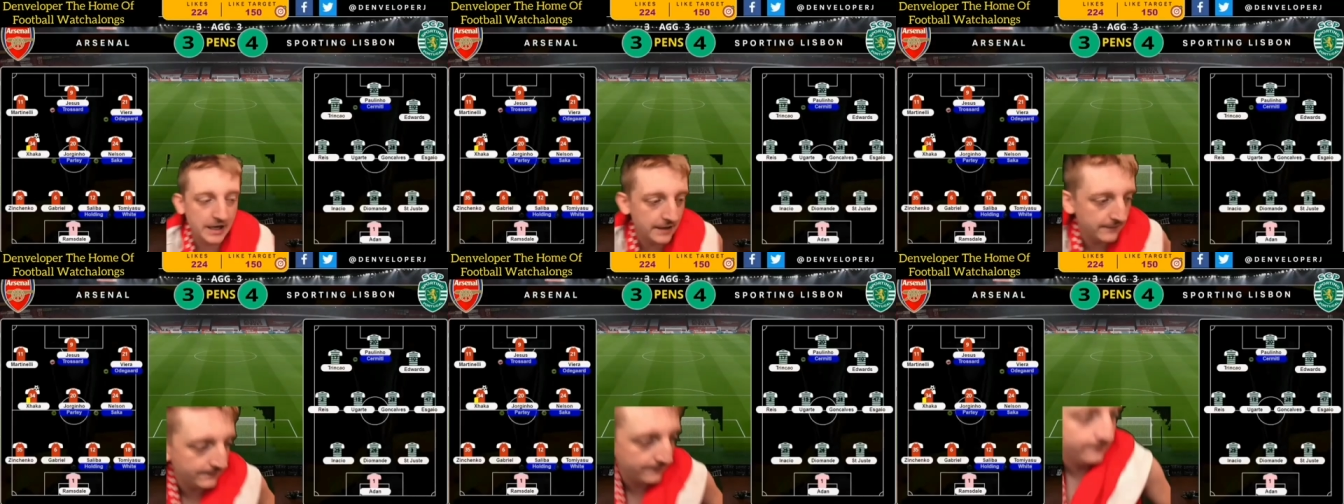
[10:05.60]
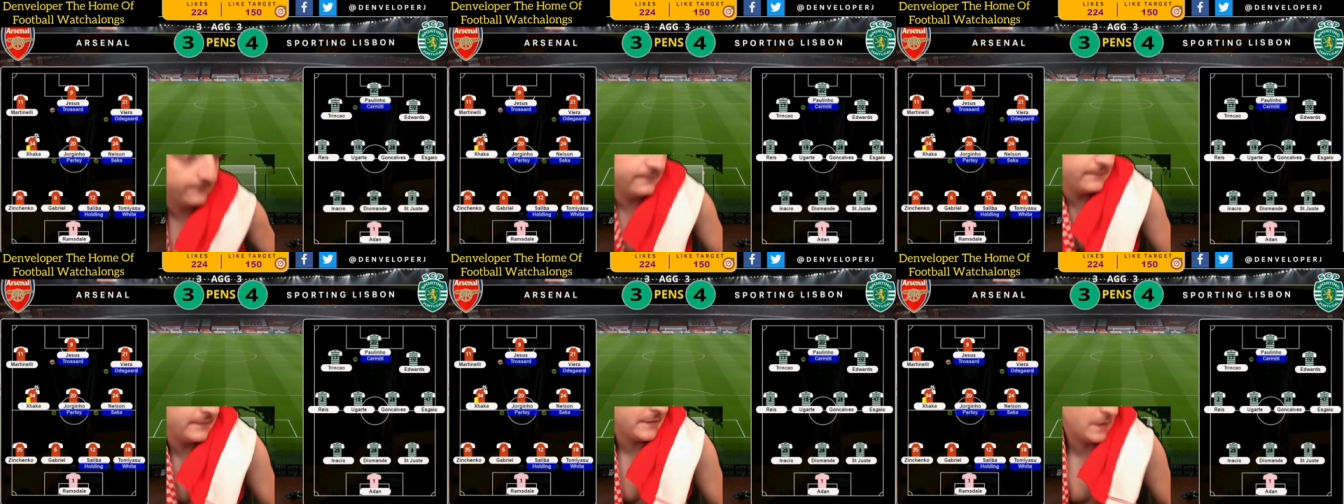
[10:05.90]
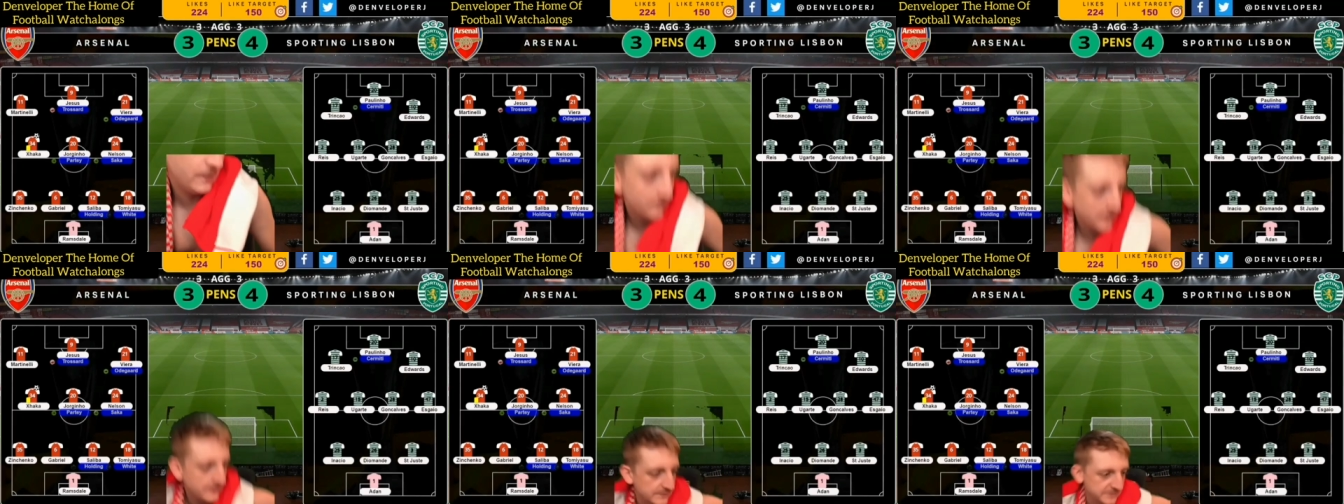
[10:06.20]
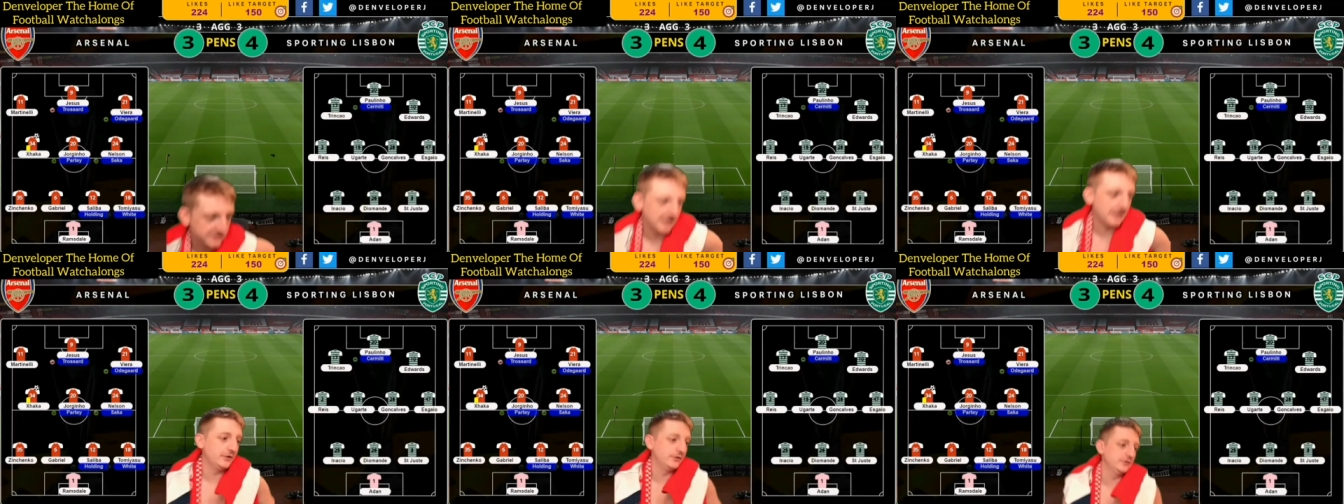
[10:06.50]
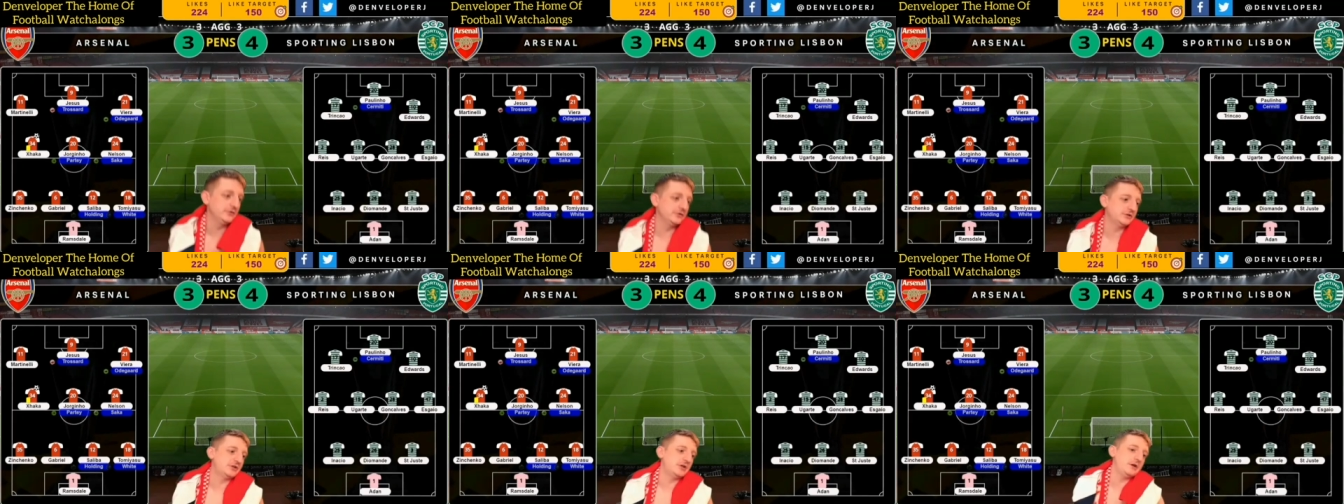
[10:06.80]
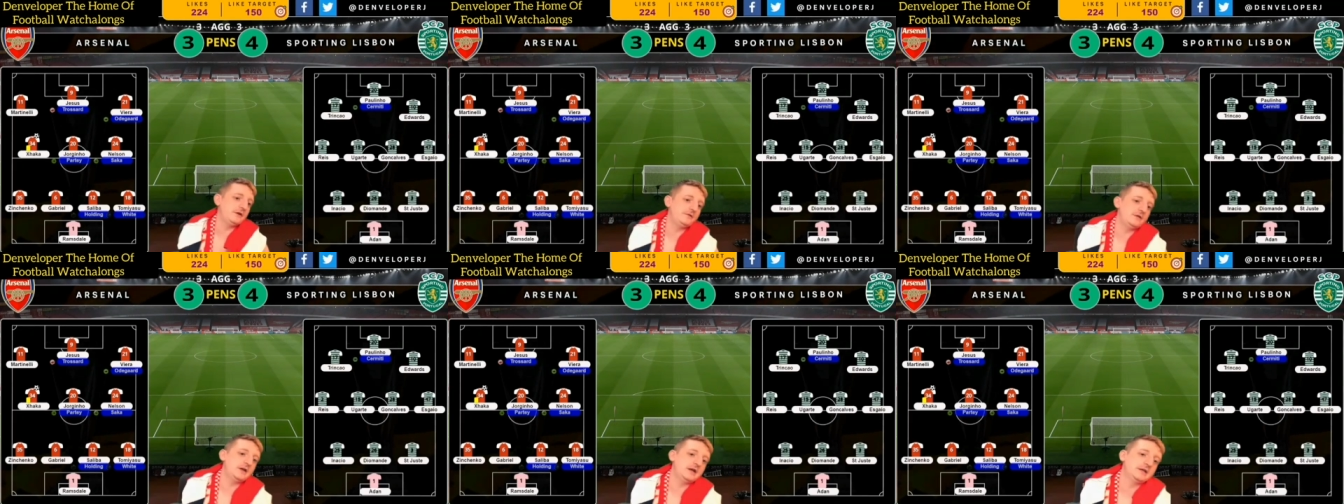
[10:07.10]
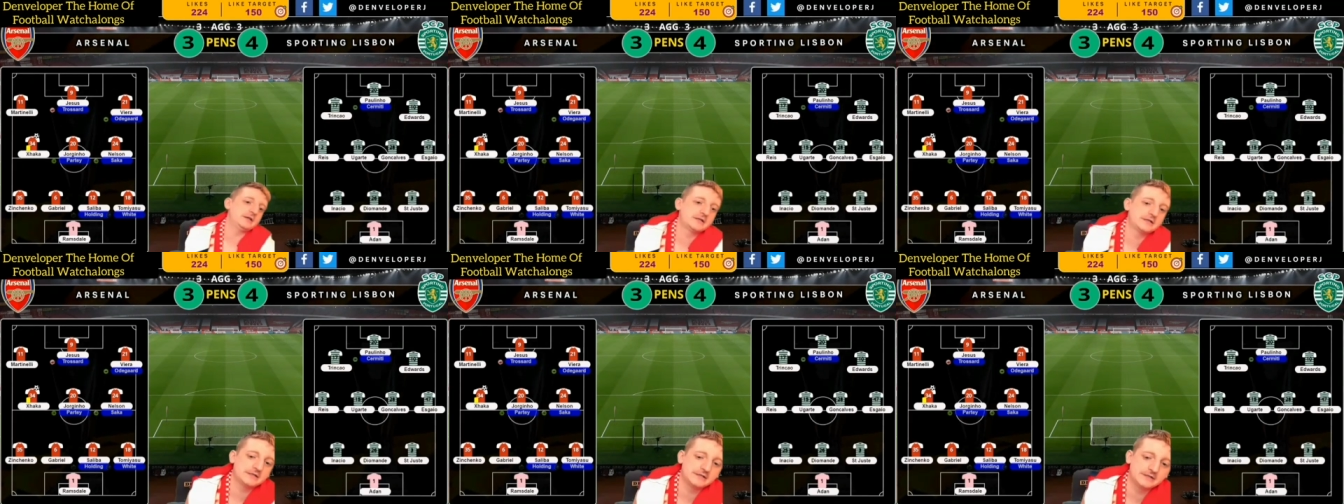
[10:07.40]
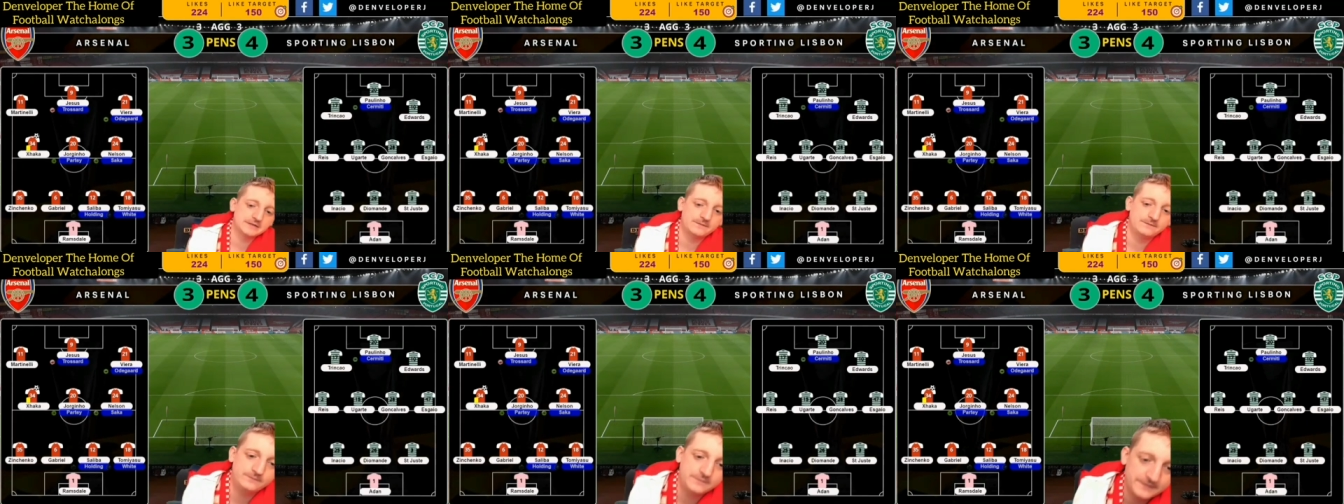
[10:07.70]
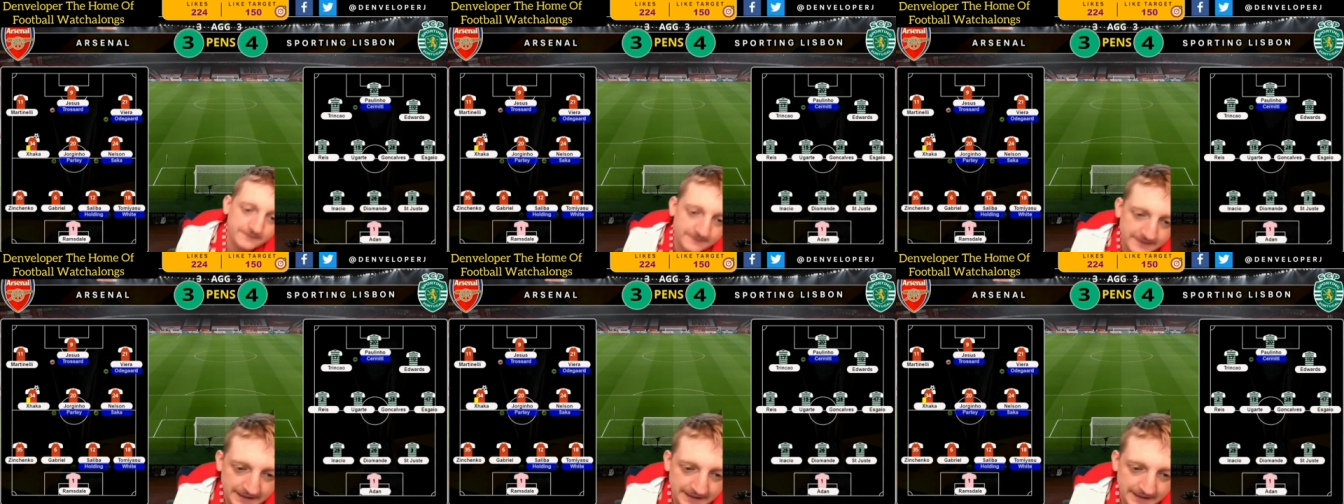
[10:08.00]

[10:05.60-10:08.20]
it? On Ramsdale not saying this.